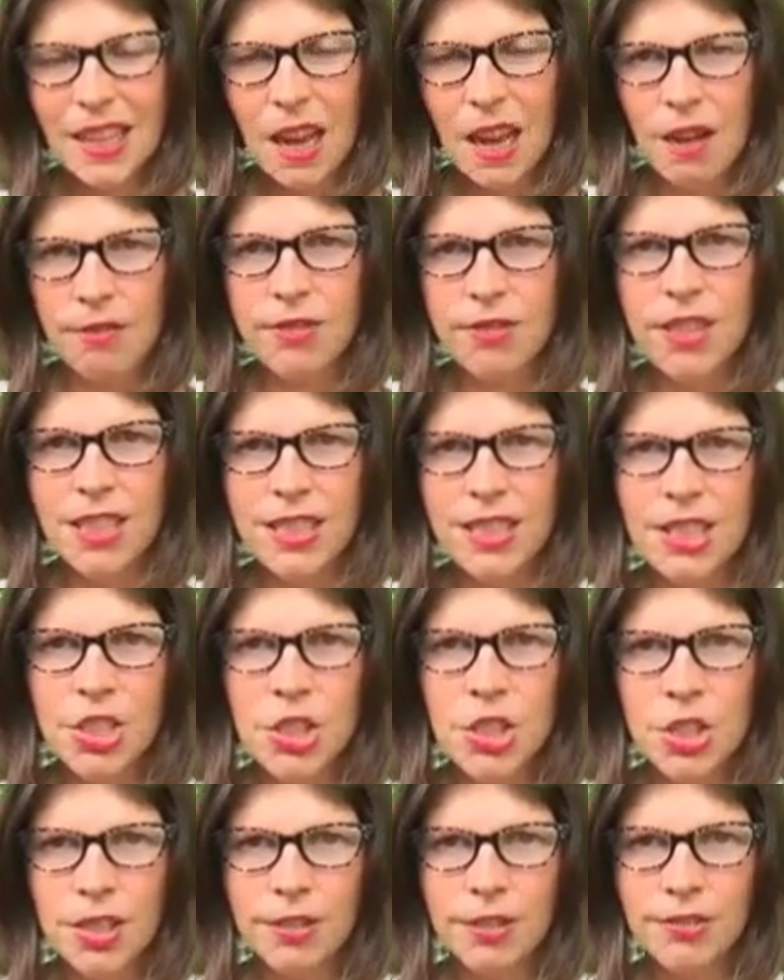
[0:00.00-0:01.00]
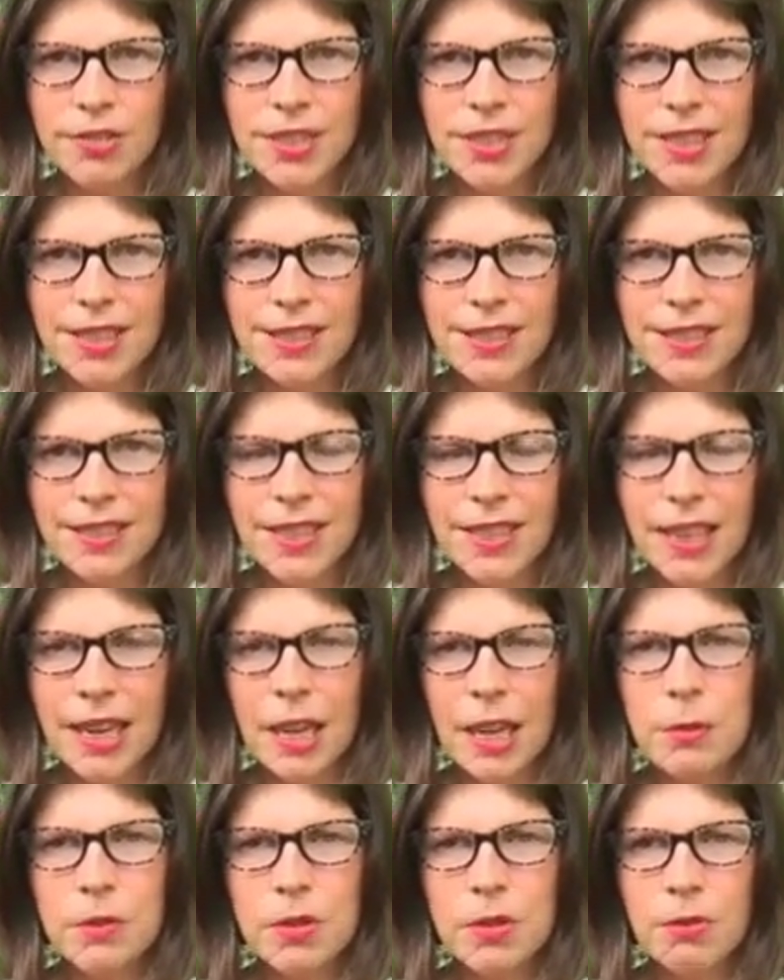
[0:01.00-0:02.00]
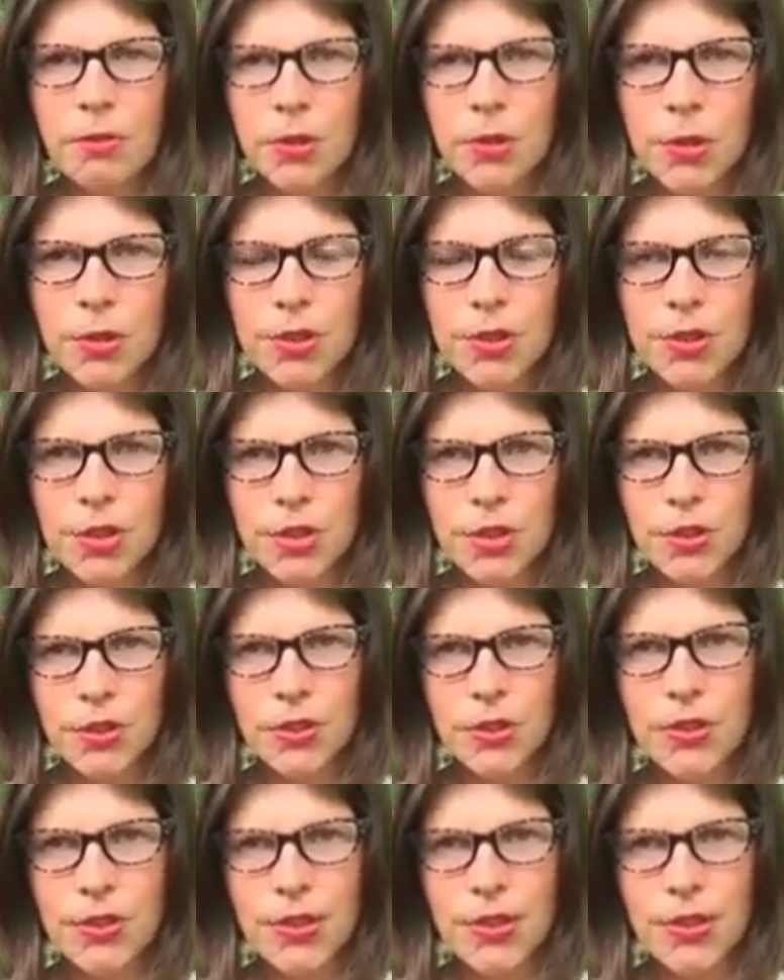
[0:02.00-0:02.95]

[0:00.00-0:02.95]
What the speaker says: of this shift that I'm devoted to.